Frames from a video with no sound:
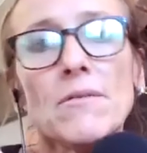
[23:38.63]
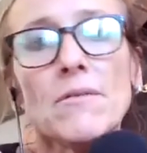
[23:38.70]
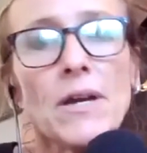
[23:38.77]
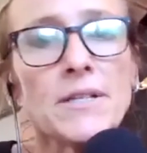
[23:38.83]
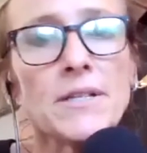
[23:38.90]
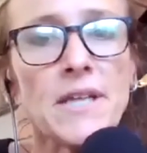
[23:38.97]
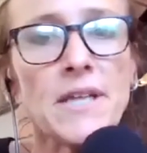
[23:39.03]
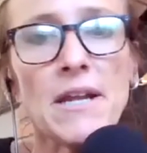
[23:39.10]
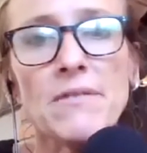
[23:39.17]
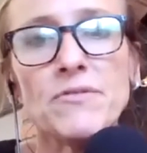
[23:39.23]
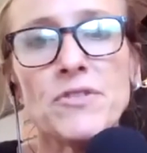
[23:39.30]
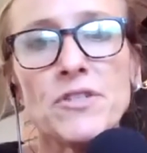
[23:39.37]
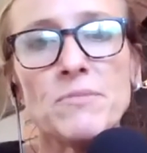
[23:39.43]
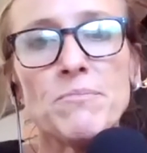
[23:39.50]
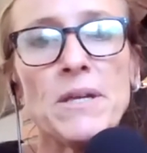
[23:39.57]
Instead of
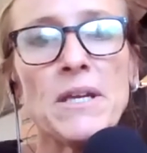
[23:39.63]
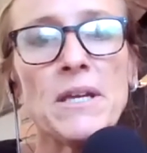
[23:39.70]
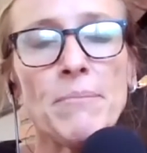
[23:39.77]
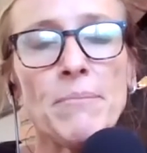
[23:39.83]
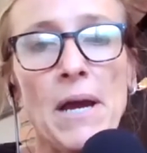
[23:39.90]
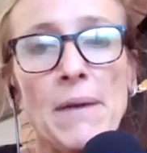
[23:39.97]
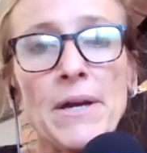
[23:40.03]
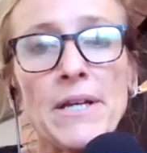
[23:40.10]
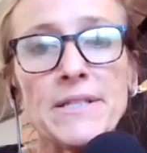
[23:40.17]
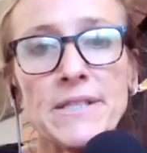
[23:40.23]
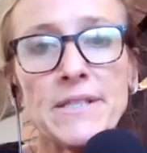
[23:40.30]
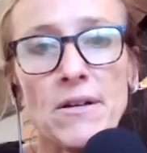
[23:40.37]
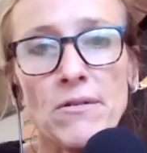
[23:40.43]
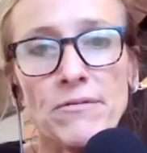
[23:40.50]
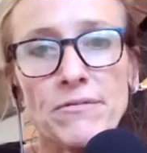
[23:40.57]
just being by
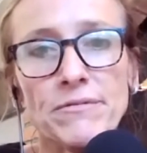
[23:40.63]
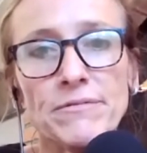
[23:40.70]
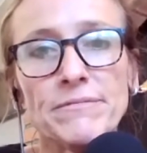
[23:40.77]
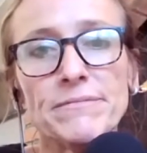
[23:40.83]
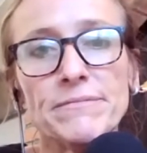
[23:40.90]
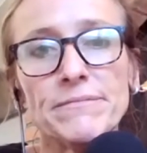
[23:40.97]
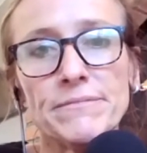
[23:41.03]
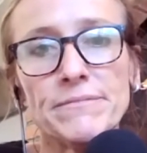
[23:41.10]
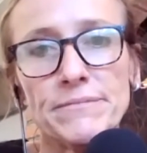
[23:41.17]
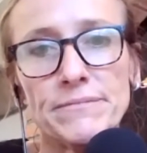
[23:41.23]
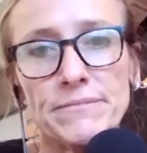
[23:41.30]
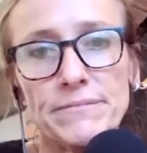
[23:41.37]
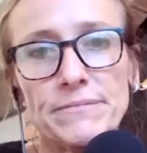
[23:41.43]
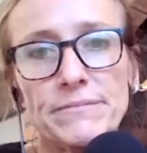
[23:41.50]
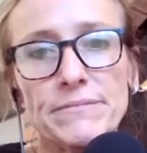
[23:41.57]
myself.
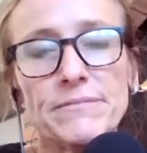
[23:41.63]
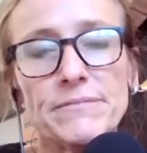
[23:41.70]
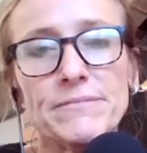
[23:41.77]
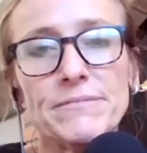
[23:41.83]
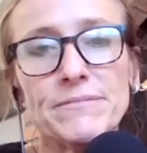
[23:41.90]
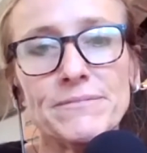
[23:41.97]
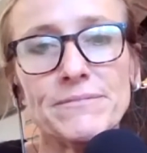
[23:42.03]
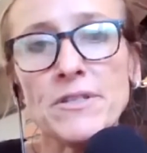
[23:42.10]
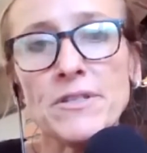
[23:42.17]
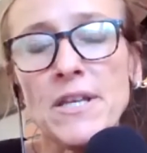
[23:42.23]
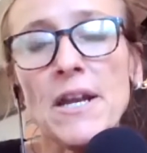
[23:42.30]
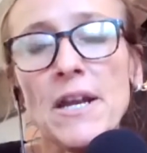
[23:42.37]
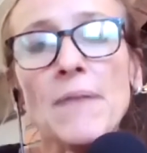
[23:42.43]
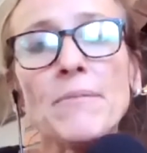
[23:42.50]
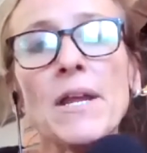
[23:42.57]
Because
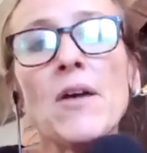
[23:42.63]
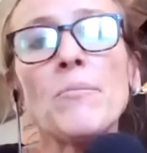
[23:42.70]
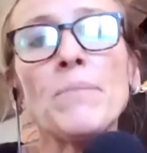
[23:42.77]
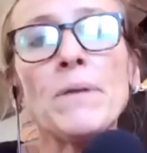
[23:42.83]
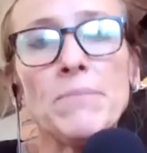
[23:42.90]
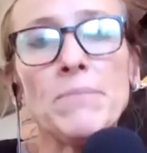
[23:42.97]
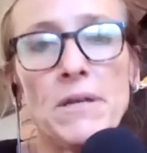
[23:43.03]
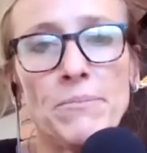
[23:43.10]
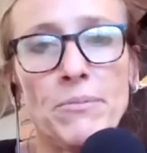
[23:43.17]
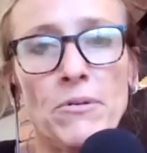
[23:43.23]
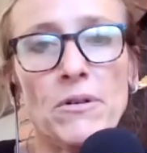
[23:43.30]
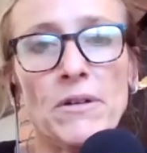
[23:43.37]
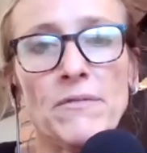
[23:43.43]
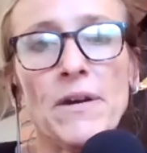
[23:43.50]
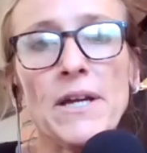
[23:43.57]
then I'm helping
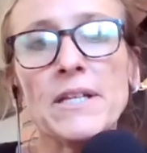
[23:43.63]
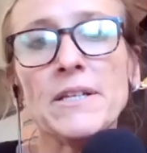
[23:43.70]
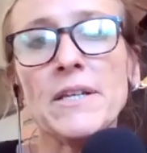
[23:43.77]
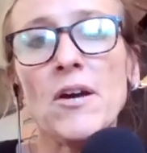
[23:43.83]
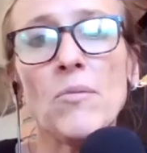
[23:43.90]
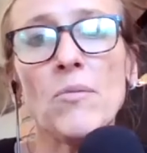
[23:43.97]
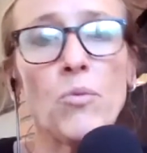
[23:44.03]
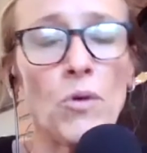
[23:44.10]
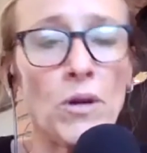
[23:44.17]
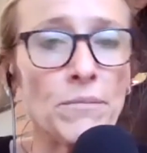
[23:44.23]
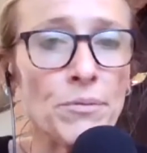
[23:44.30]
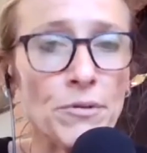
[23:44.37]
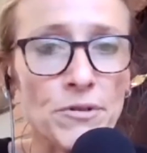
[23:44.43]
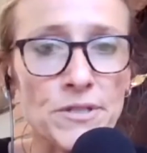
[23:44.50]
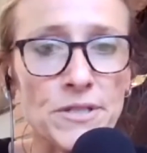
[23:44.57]
people. If I can help
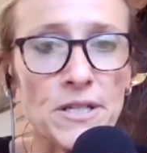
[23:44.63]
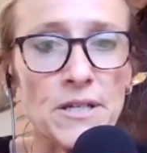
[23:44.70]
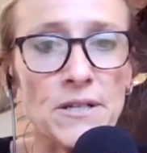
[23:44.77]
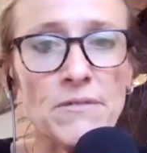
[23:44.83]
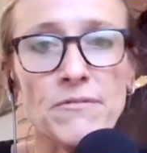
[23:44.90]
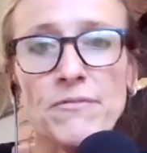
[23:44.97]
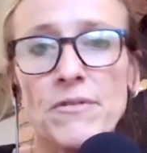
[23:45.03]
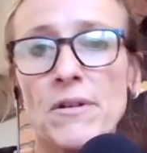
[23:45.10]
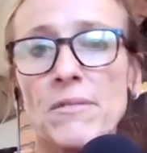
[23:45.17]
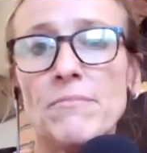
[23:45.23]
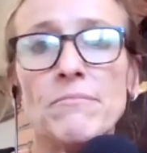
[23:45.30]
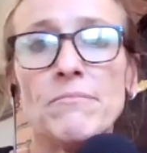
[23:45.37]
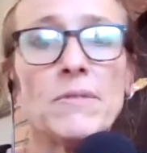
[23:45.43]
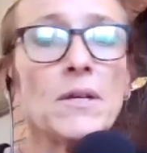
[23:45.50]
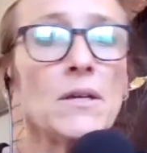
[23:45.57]
one person
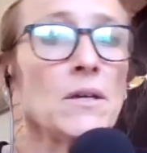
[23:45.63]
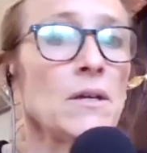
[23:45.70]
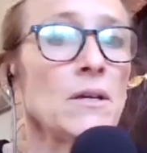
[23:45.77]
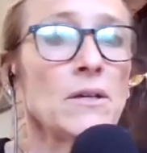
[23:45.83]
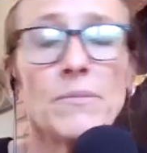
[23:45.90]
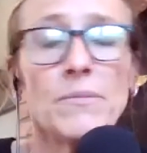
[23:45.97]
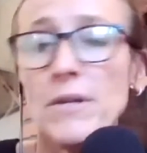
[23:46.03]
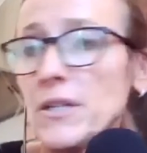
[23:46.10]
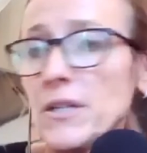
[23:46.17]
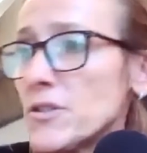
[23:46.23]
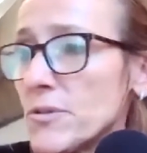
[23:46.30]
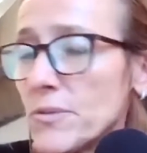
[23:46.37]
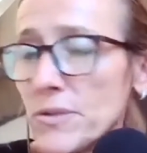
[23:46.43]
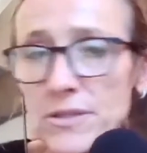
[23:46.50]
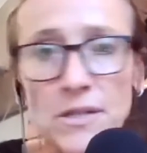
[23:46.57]
from committing
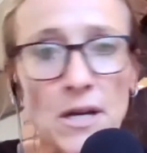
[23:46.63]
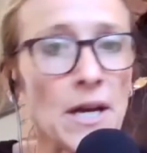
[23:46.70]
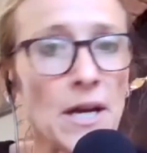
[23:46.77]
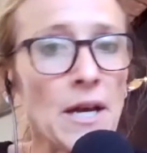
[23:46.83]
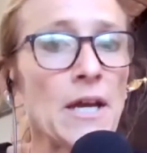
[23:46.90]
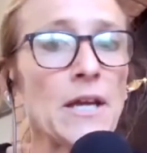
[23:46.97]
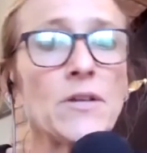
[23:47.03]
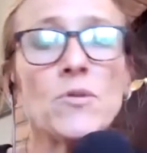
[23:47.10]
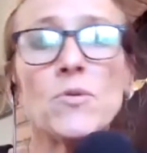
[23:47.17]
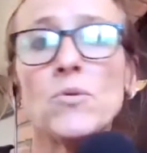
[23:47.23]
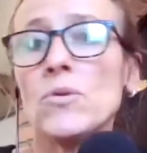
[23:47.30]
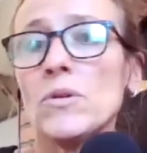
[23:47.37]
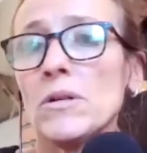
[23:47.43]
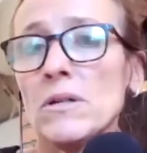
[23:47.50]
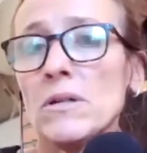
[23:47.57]
suicide
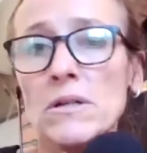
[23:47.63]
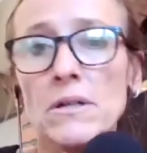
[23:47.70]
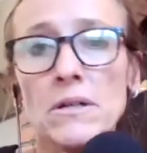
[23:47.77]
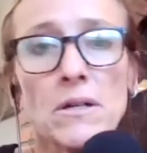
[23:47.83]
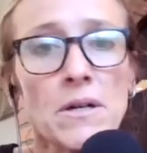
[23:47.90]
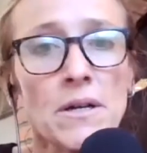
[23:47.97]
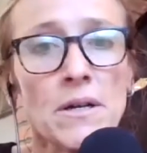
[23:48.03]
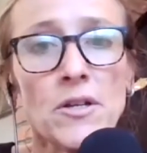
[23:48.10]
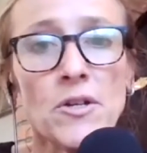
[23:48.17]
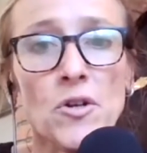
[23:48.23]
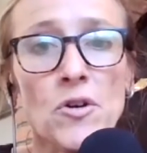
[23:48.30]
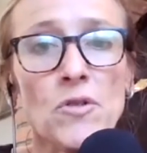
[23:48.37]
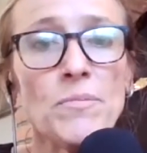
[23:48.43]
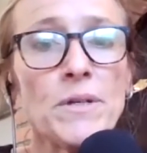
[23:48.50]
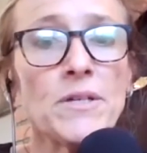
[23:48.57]
or,
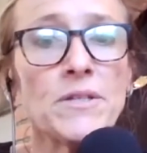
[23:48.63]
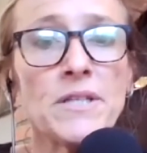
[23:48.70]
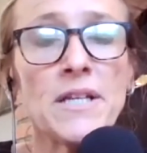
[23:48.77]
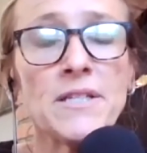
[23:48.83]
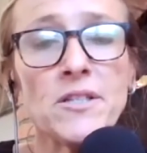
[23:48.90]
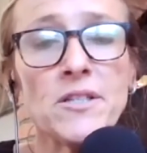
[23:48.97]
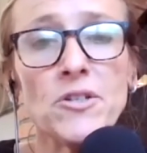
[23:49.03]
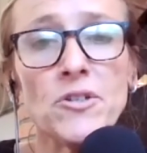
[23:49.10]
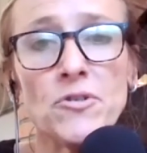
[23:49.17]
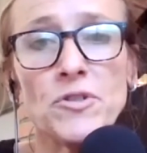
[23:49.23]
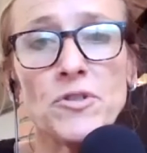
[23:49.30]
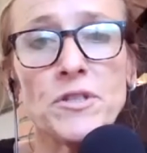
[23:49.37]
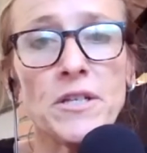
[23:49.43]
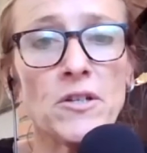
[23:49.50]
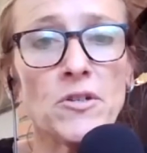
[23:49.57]
because that's a
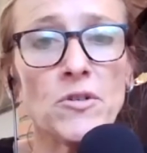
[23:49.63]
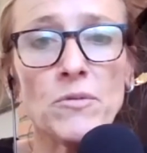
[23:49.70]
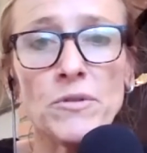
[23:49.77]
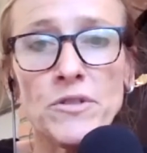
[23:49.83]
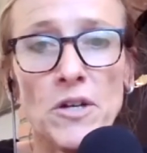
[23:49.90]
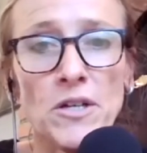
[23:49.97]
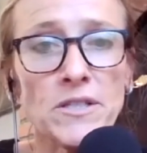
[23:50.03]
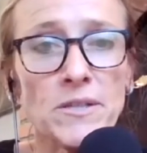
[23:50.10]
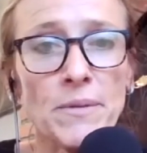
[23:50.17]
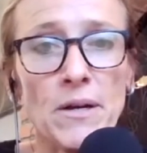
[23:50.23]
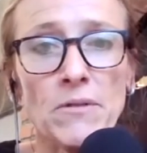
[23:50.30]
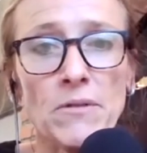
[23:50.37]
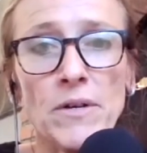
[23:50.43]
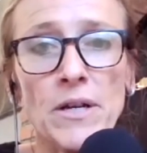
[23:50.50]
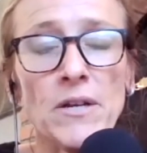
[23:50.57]
huge thing that no one talks
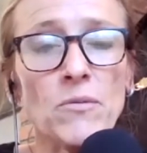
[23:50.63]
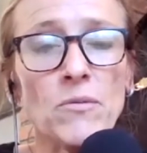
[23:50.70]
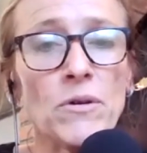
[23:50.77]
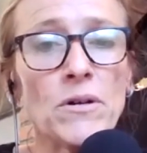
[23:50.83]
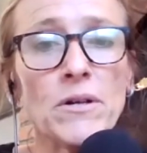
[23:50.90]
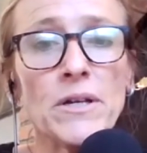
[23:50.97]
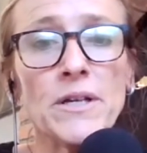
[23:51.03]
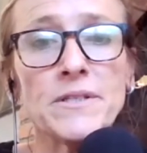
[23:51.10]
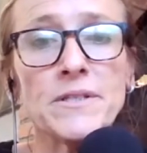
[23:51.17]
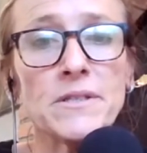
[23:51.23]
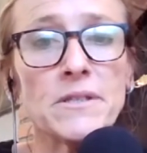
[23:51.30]
about, right? Where it